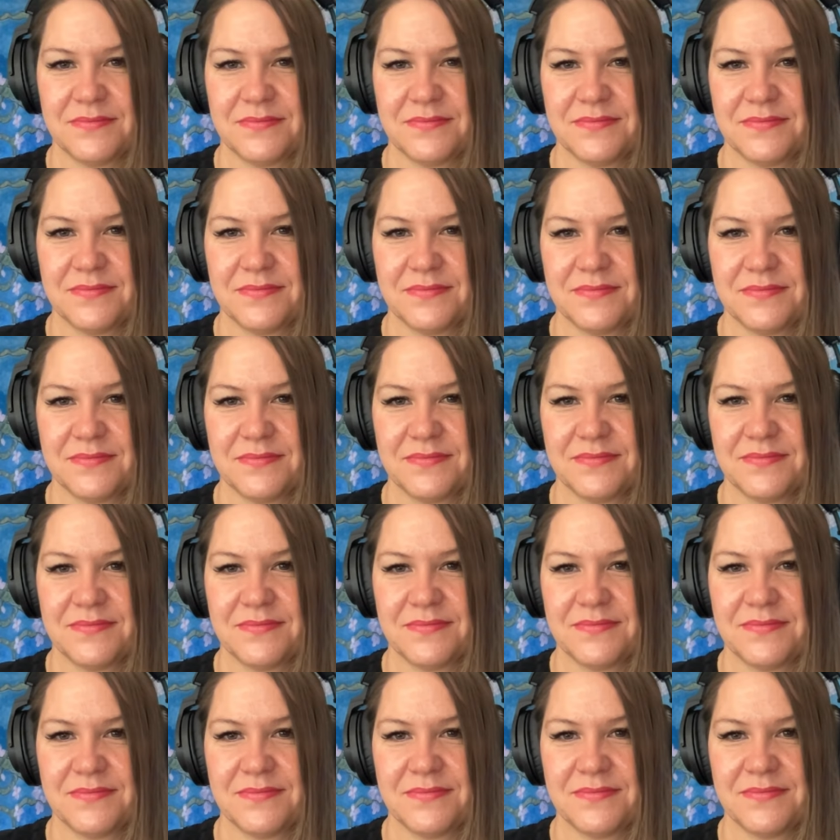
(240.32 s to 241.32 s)

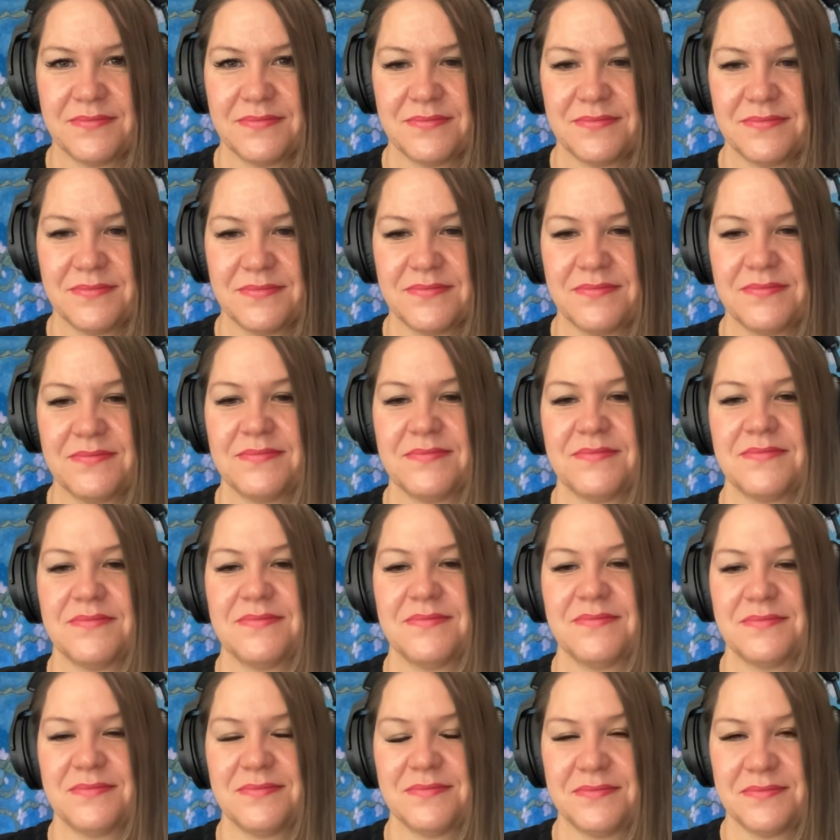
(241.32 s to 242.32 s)

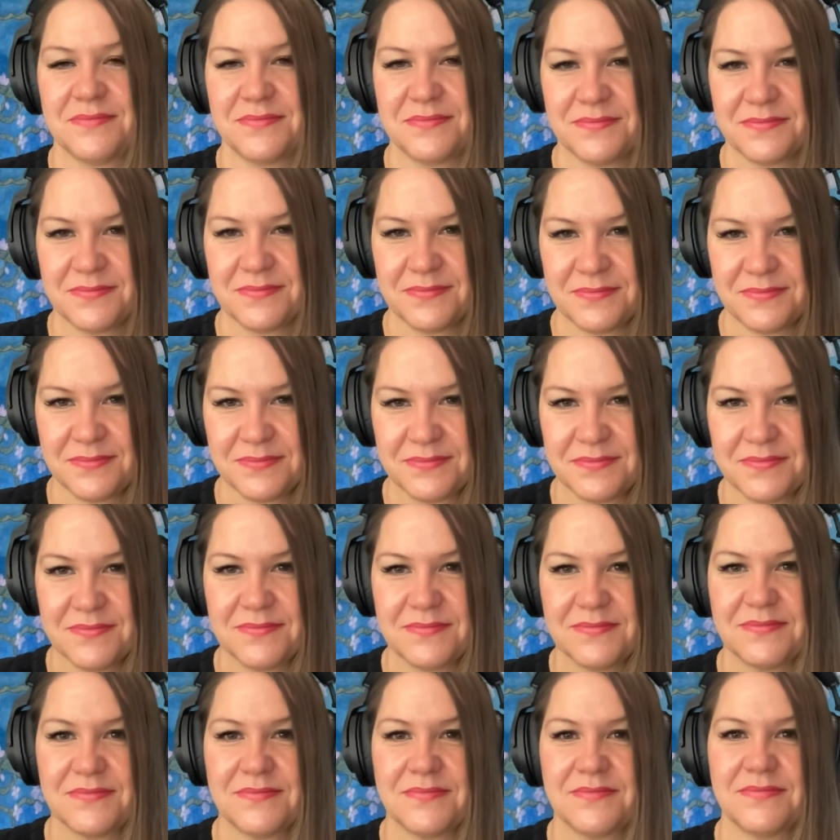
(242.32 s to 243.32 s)

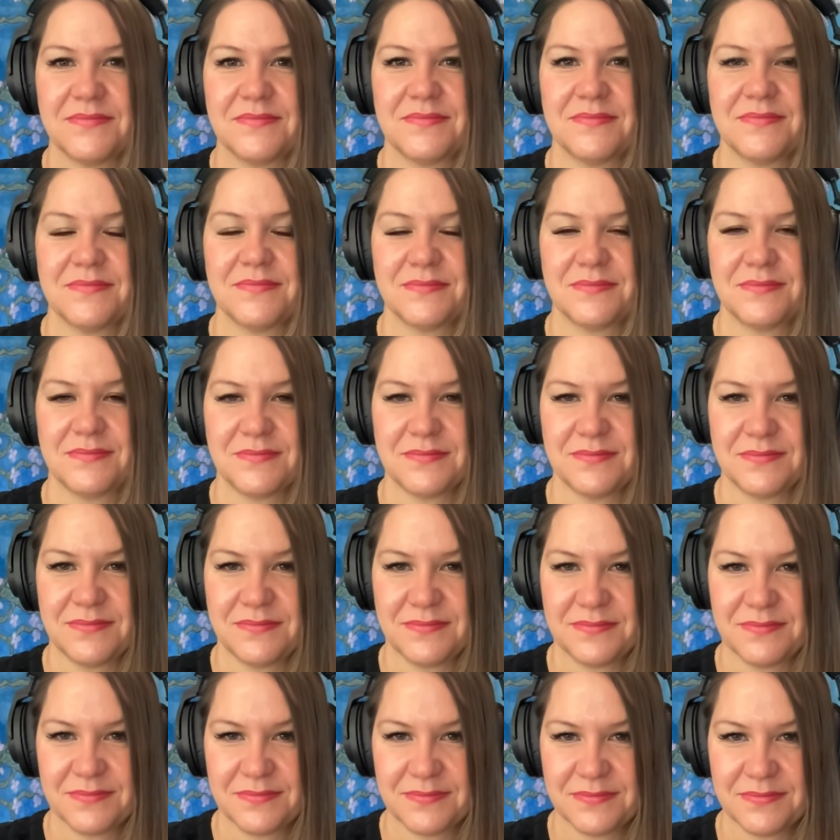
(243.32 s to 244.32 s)

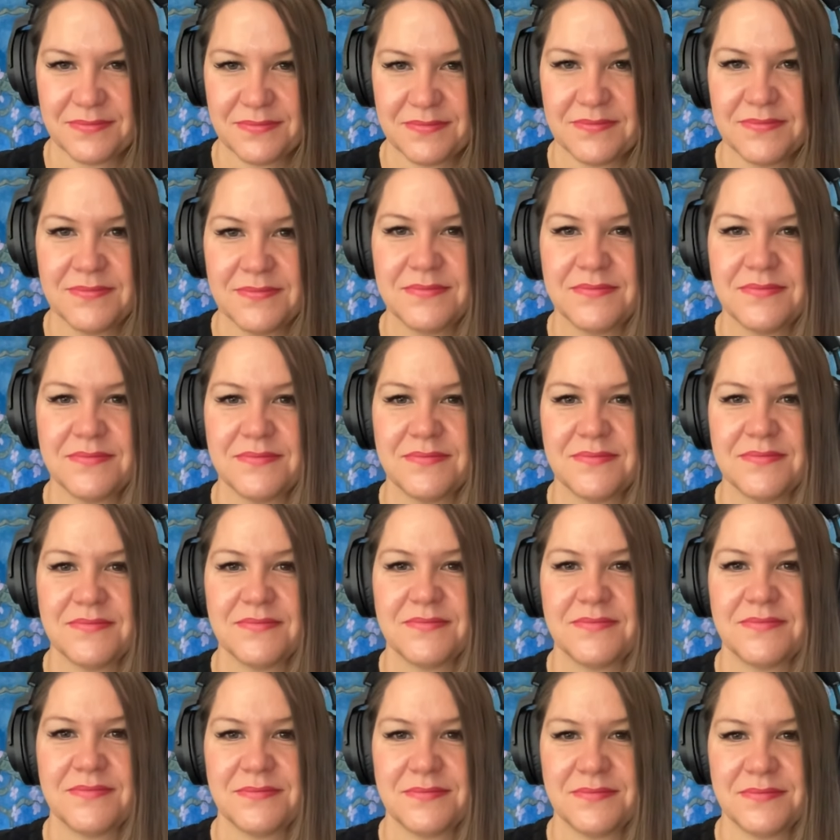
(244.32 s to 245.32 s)

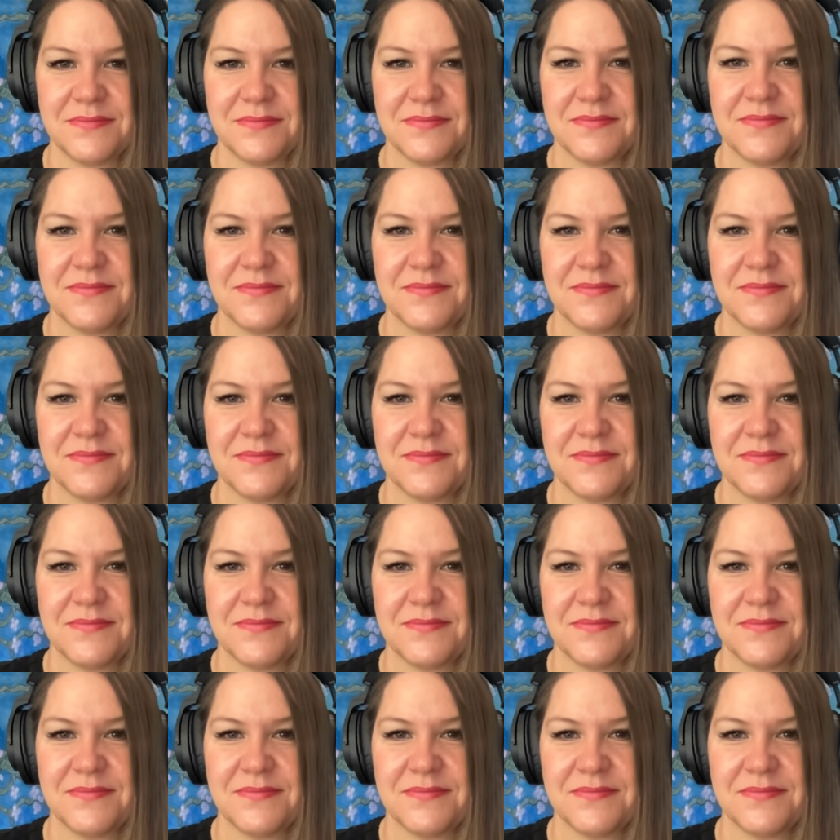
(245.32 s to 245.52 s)
(not speaking)